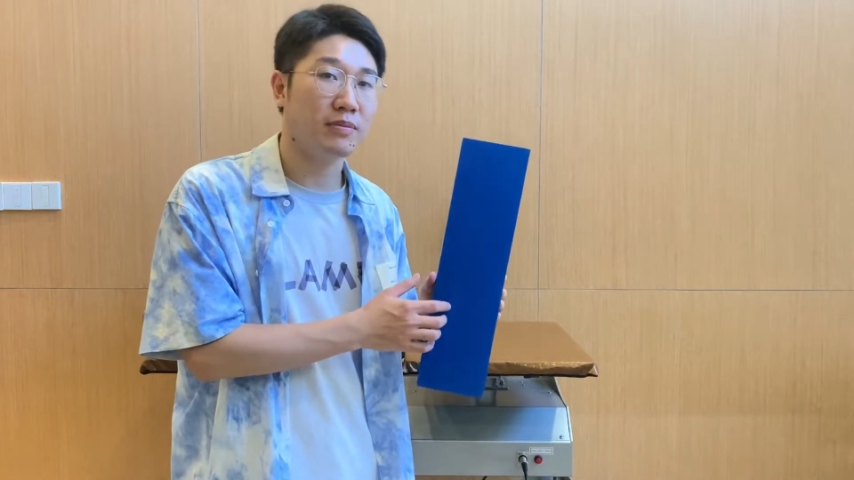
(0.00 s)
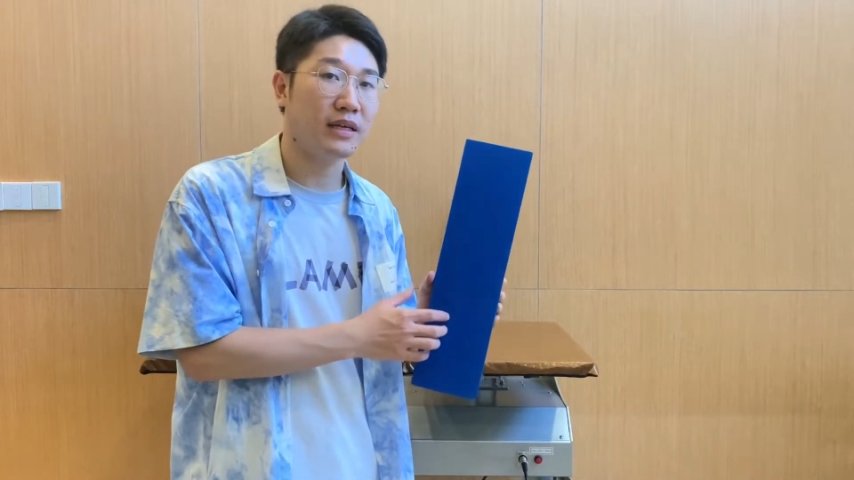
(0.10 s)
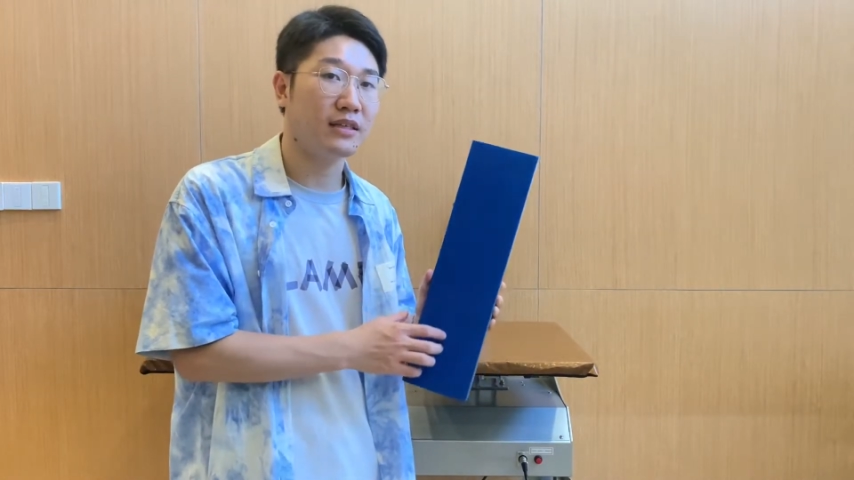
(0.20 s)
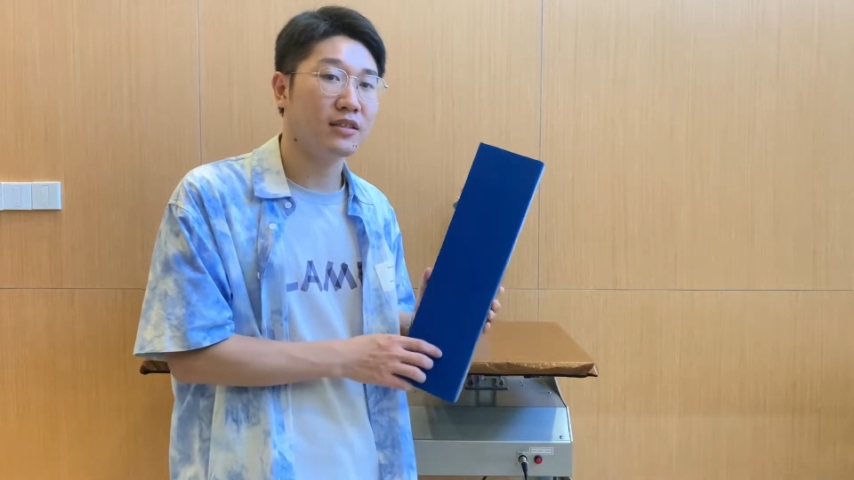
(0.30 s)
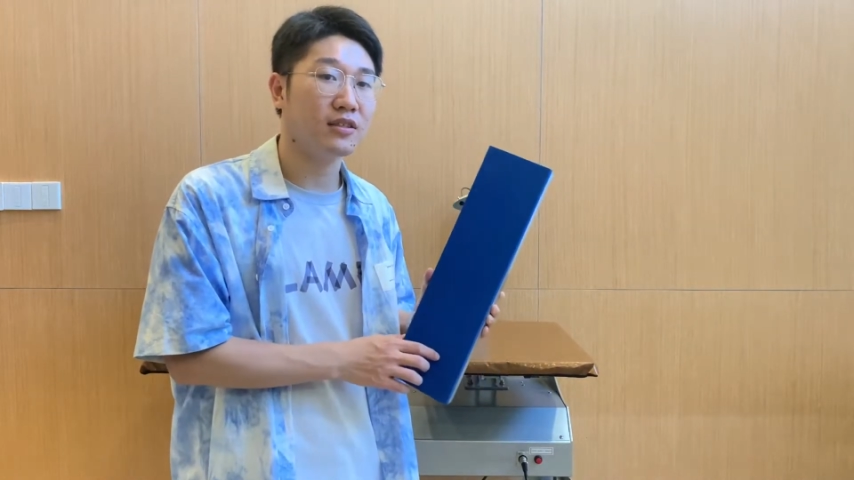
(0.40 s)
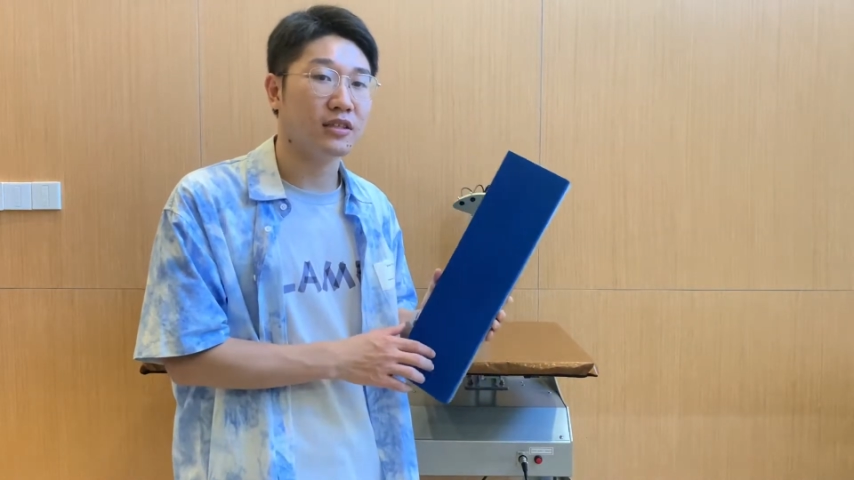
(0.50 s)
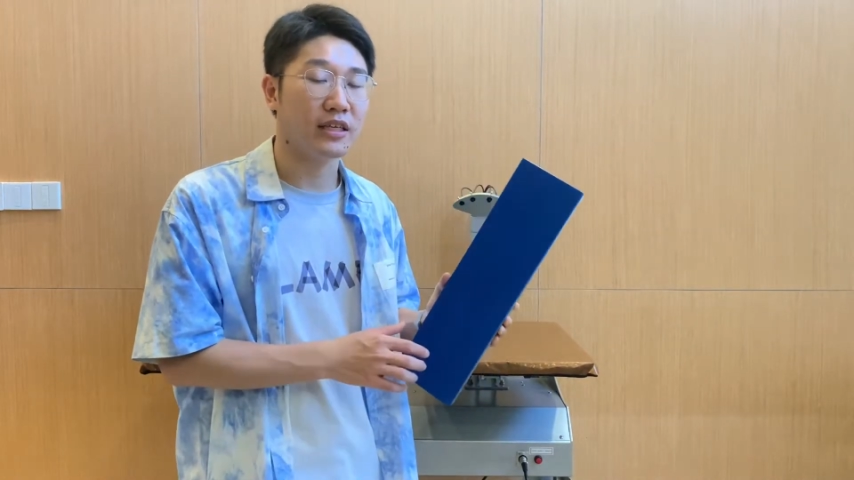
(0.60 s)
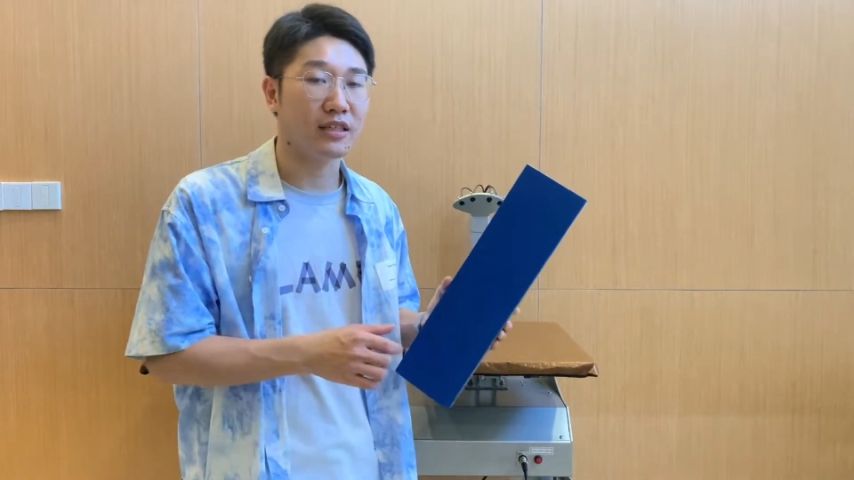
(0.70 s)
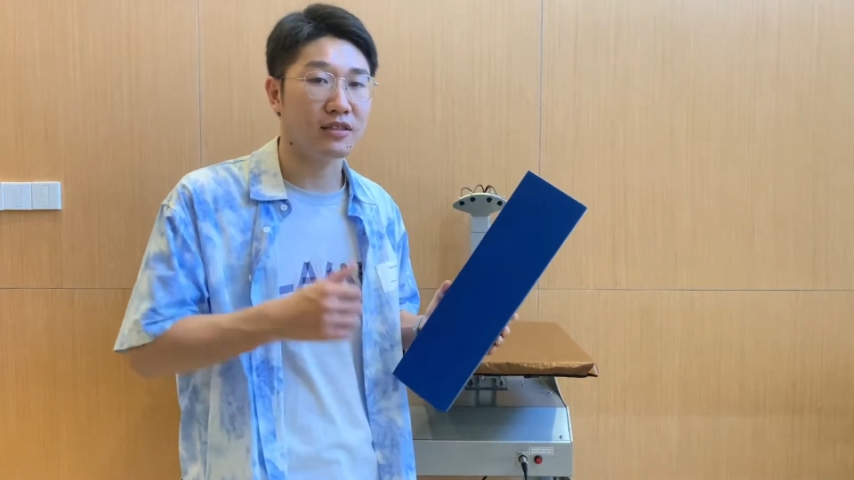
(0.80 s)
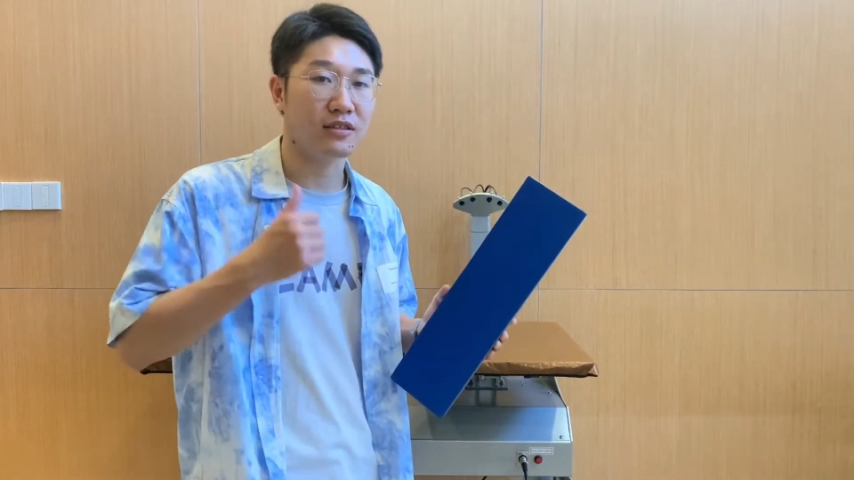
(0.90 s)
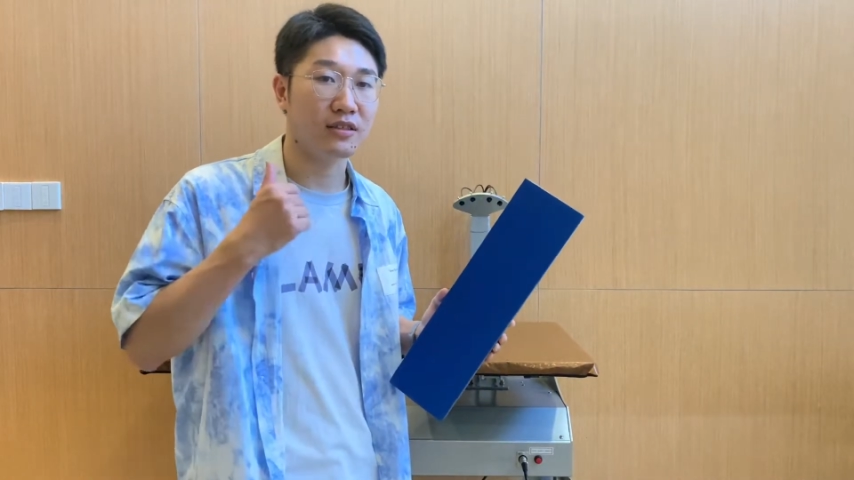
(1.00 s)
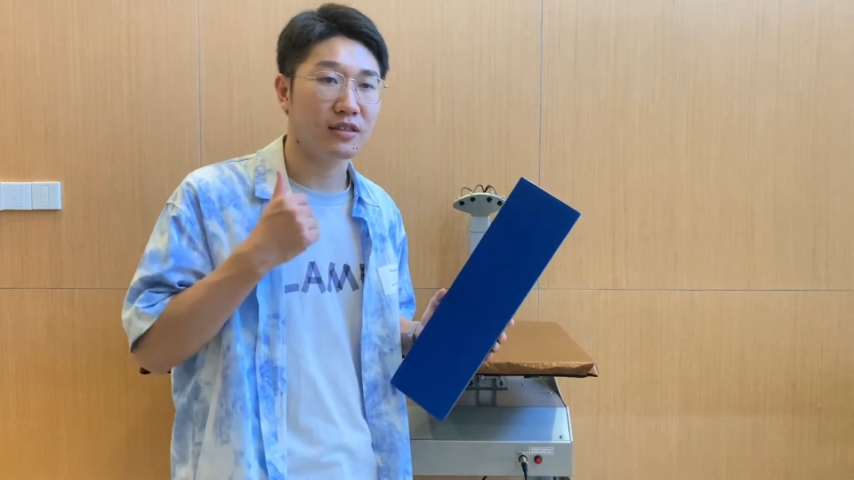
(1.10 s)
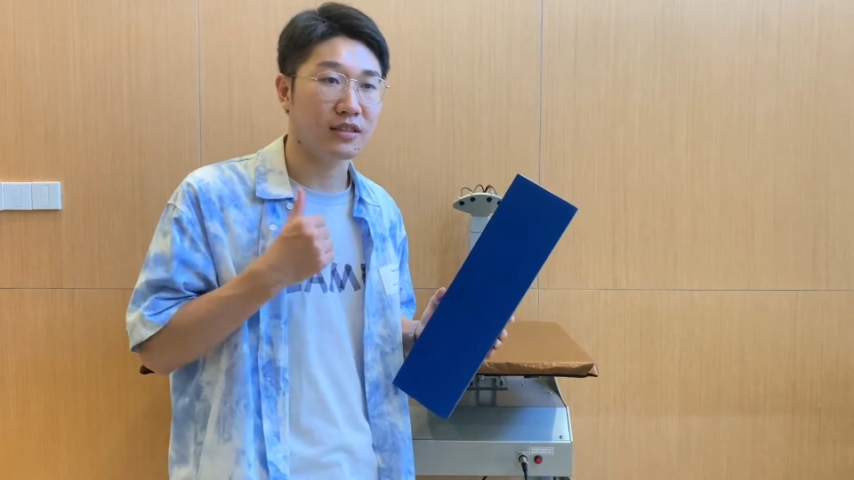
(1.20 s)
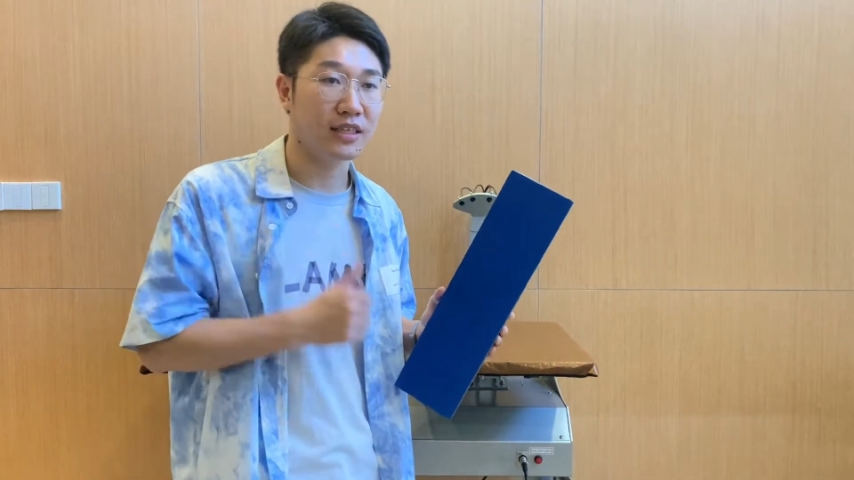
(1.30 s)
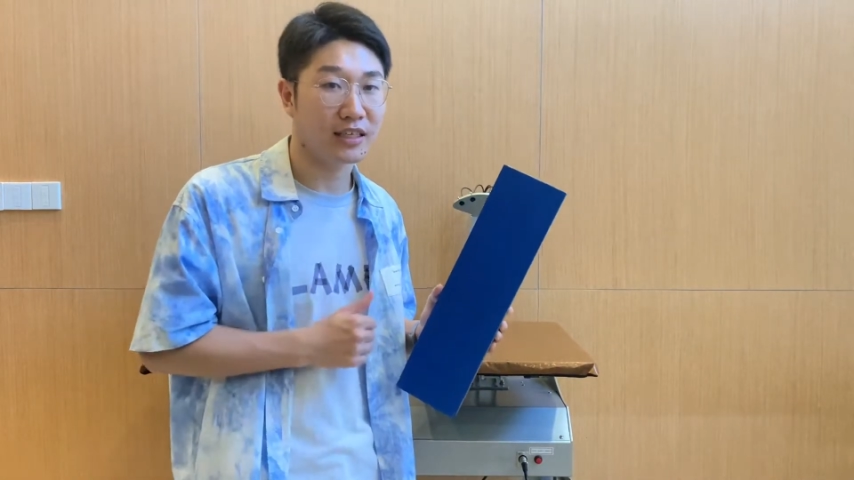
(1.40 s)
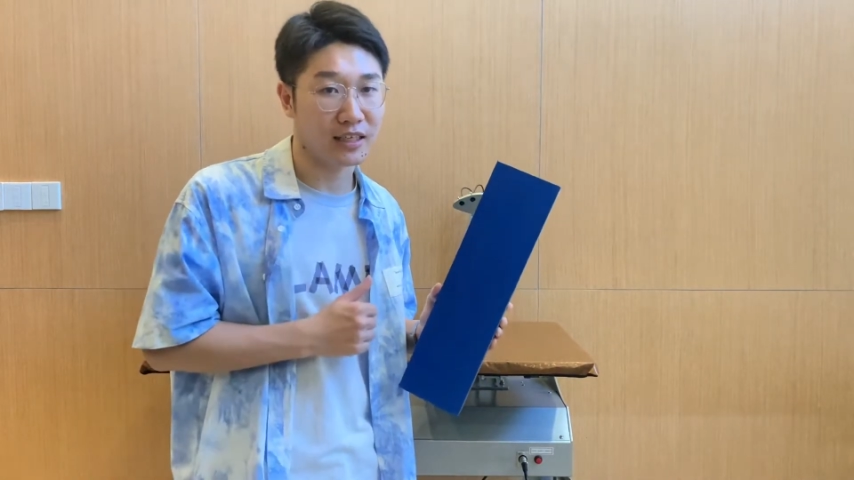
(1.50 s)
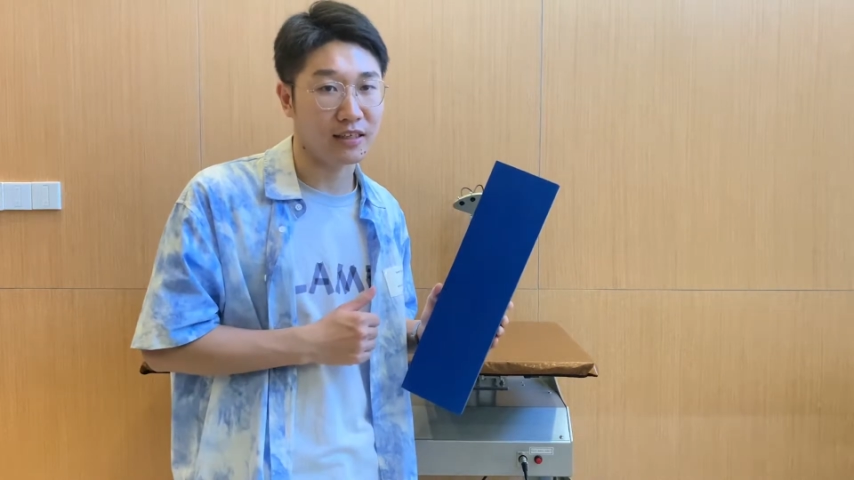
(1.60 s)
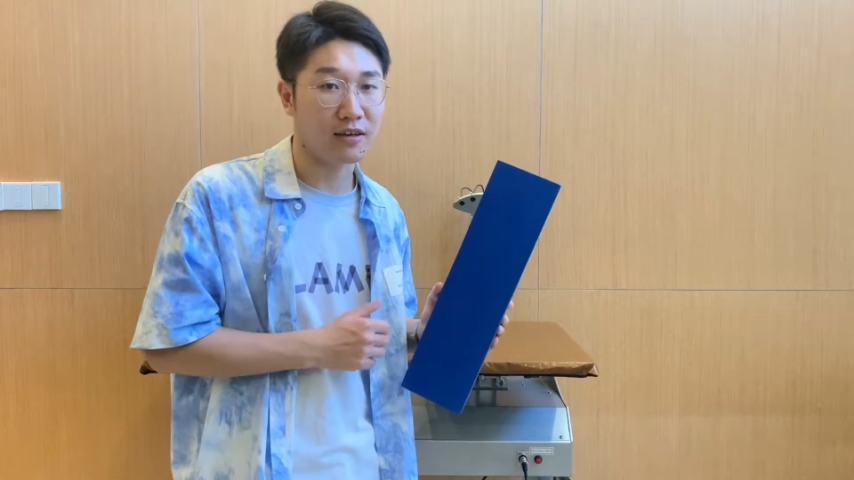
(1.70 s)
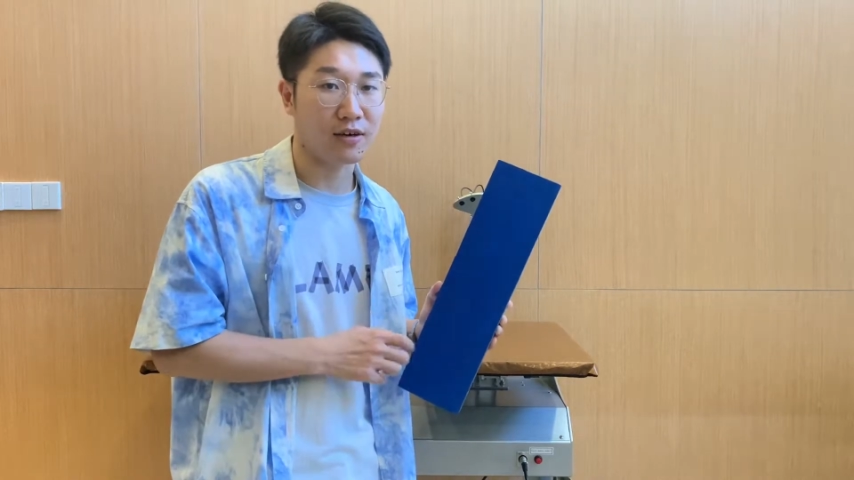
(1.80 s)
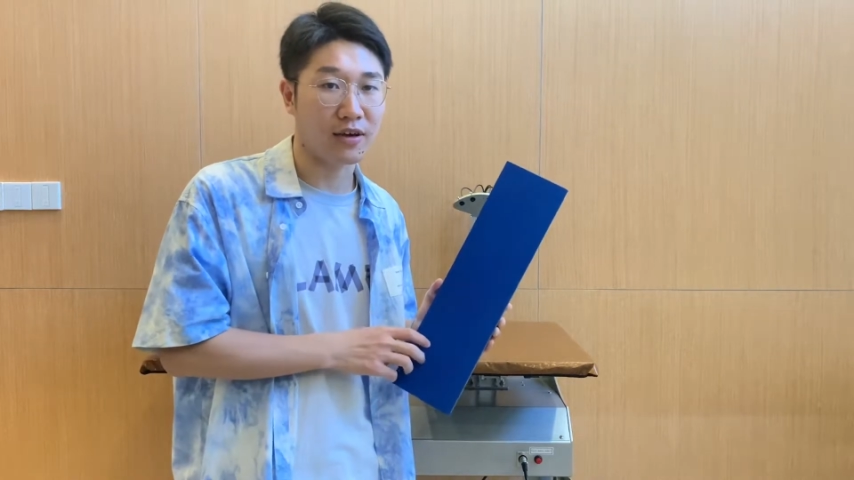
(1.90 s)
platens is
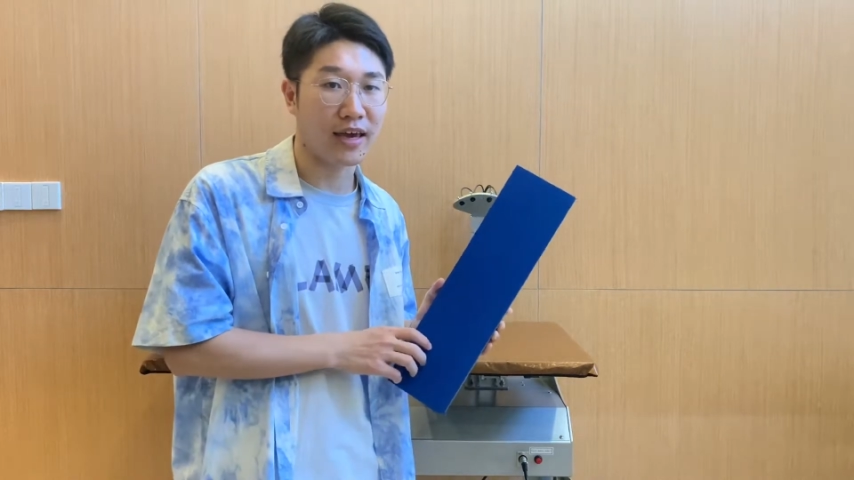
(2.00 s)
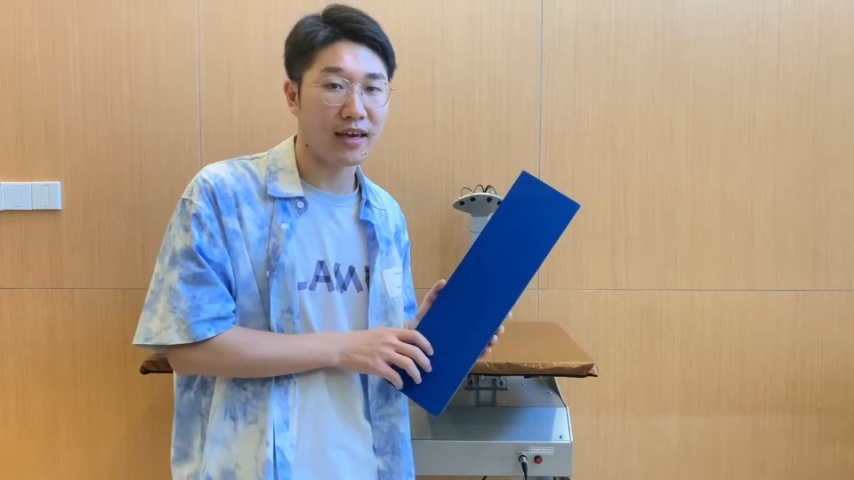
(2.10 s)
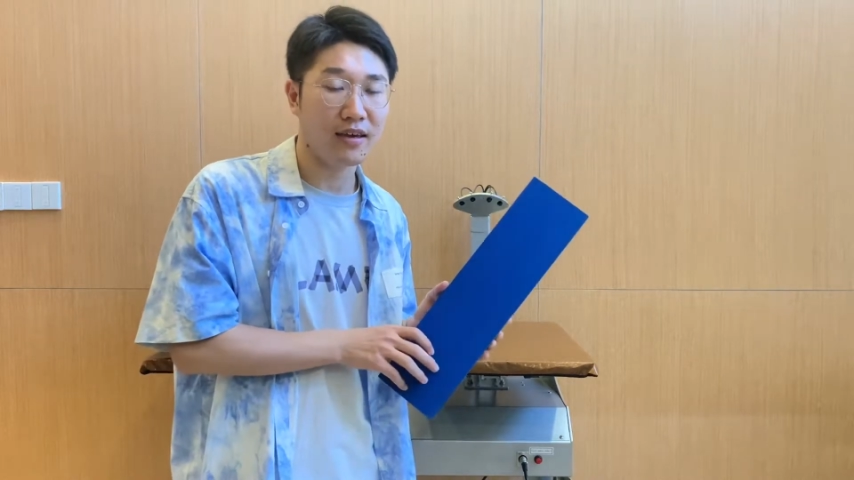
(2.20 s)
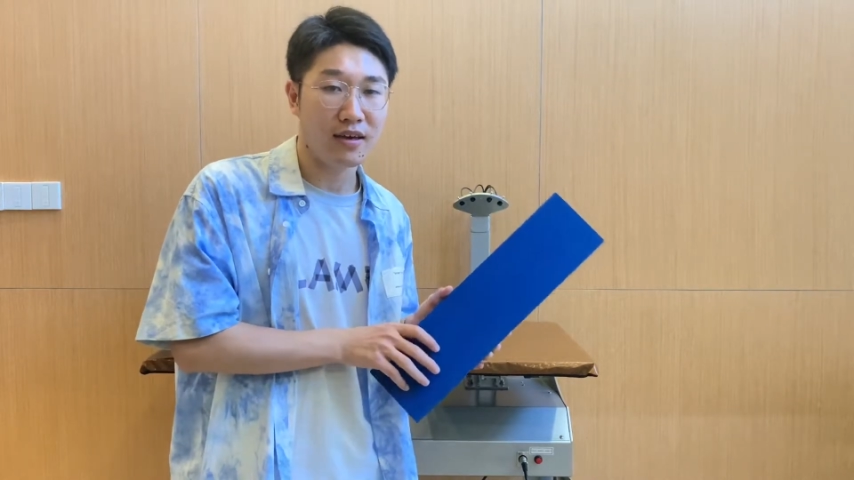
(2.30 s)
needed, okay?